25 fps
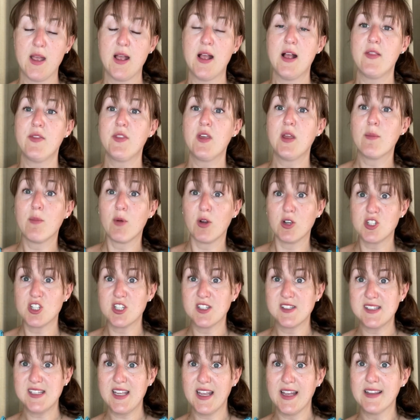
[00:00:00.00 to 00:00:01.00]
The
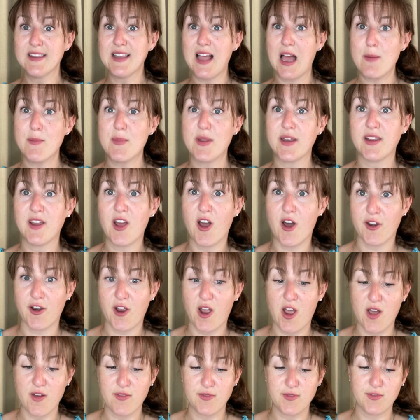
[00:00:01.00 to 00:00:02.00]
emergency allotment
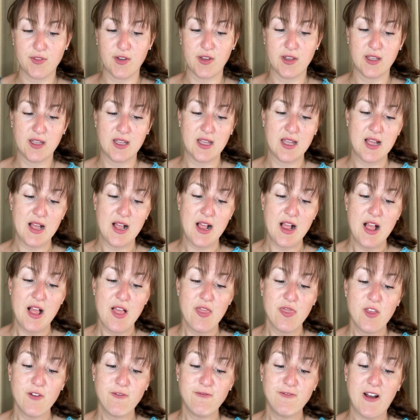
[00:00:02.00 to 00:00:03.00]
cutoff.
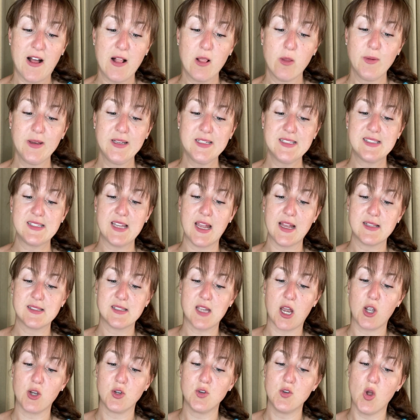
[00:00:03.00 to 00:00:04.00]
The following states
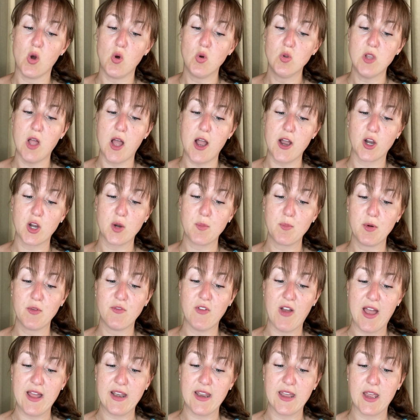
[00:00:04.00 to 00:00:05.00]
are no longer
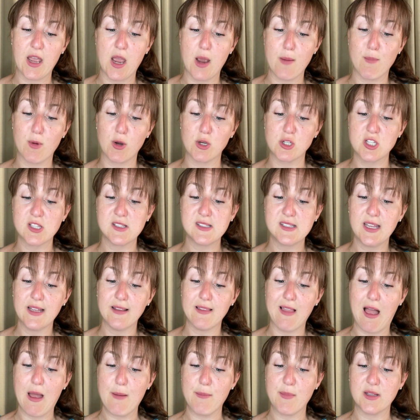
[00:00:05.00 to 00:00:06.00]
providing emergency
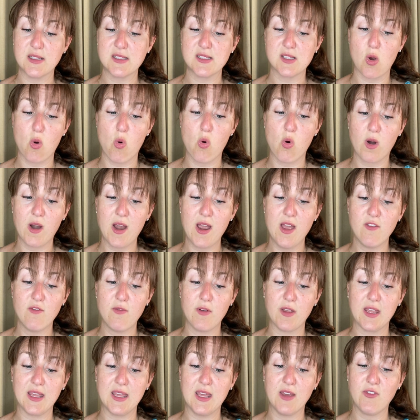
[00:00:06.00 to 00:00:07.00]
allotments or
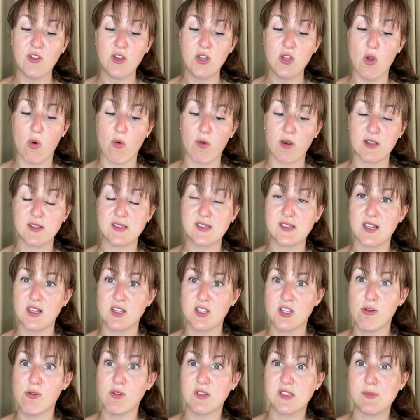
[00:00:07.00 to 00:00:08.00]
have given notice
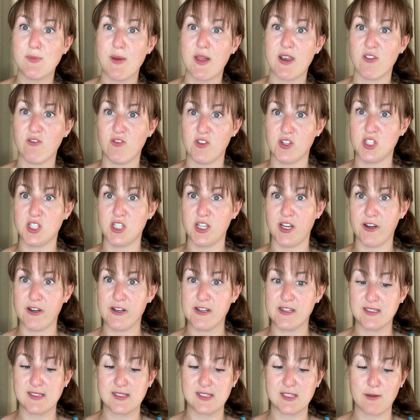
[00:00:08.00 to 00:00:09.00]
to its
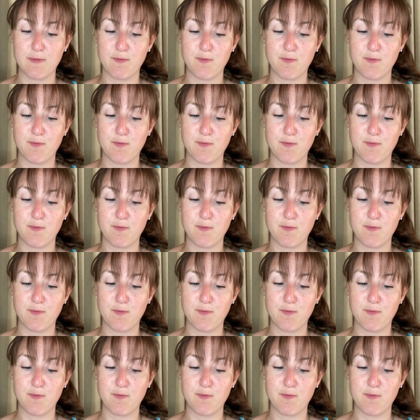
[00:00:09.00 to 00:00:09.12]
beneficiaries: